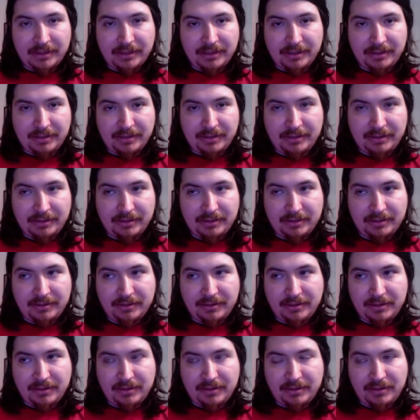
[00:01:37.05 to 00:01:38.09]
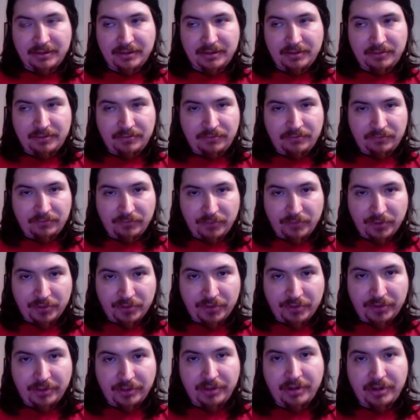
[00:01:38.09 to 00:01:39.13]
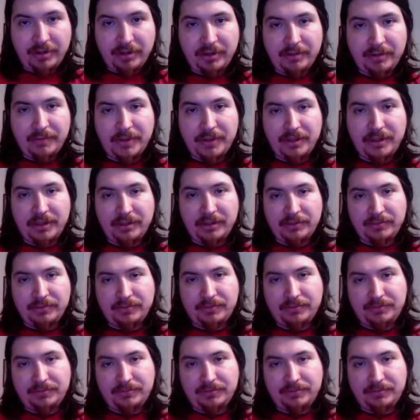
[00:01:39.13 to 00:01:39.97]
as real security and money.